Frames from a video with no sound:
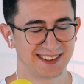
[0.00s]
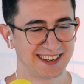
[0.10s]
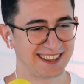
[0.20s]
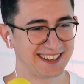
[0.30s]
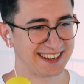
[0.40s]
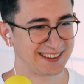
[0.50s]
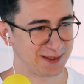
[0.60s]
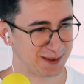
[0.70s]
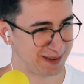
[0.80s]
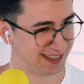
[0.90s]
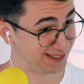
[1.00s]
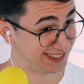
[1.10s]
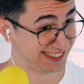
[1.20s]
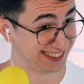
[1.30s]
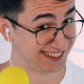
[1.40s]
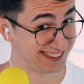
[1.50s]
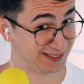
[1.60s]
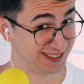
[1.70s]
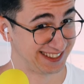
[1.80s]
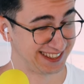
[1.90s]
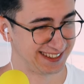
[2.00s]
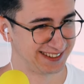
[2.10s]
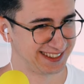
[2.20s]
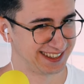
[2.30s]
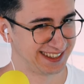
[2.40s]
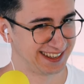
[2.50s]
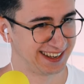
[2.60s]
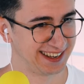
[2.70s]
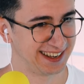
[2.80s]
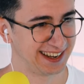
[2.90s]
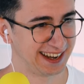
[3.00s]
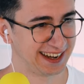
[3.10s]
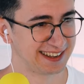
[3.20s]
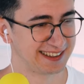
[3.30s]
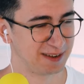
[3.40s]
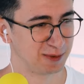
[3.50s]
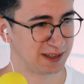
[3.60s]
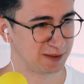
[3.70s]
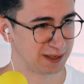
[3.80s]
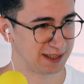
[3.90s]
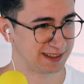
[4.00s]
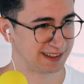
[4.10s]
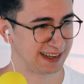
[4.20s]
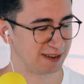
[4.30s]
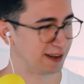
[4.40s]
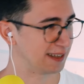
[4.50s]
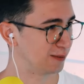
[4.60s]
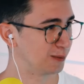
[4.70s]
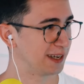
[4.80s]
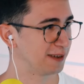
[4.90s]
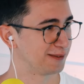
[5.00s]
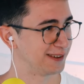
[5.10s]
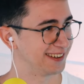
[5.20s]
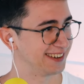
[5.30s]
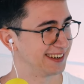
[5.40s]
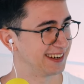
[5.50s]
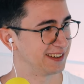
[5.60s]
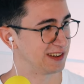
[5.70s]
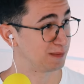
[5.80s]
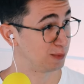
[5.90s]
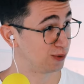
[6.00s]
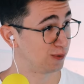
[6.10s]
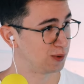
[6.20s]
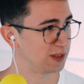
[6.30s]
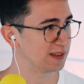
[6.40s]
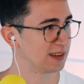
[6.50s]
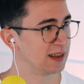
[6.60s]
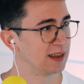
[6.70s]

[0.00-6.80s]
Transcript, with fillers: So I think what my advisor Christian would say now, and I guess I would agree, is like ride the wave and just push for it.